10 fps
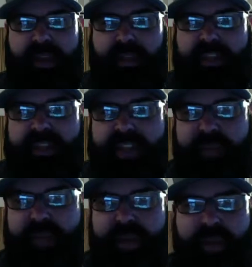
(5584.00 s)
which is going to
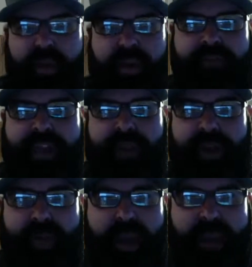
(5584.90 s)
be a
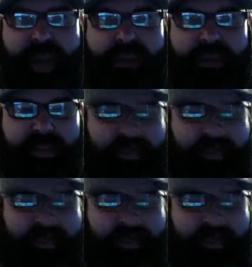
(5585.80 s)
35-minute podcast.